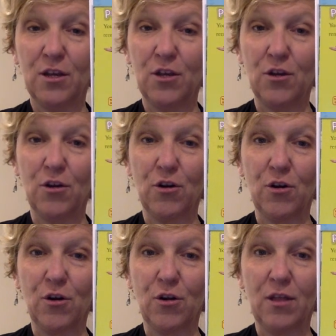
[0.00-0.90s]

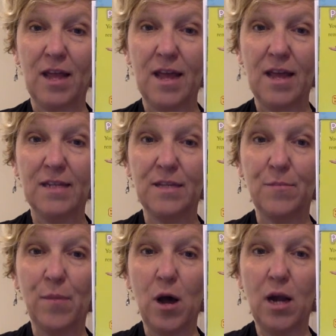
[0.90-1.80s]
your legs
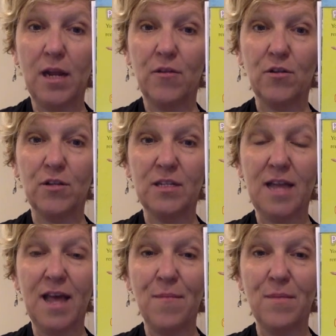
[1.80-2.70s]
and body are the
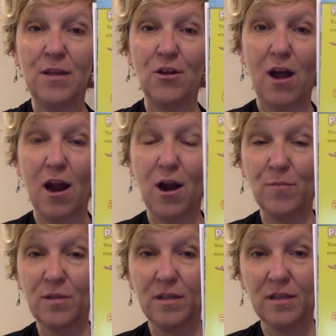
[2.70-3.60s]
stem, and your
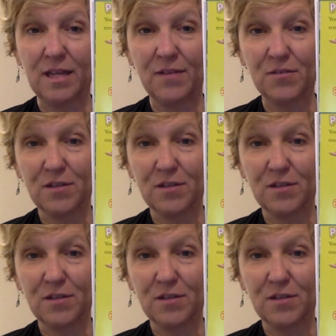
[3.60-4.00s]
arms are the leaves.